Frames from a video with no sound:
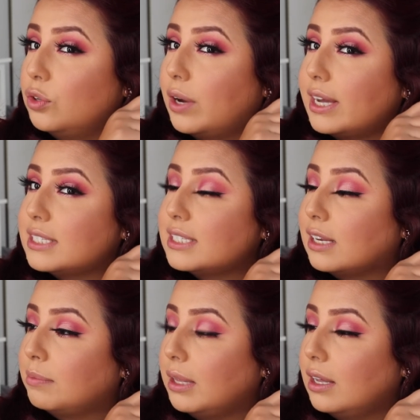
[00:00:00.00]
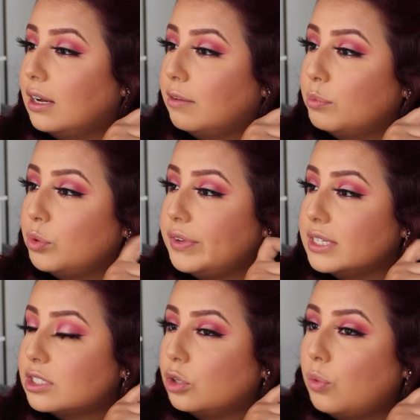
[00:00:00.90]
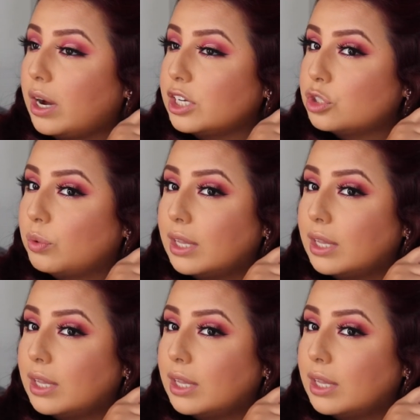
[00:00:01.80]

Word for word: you guys send me movies to watch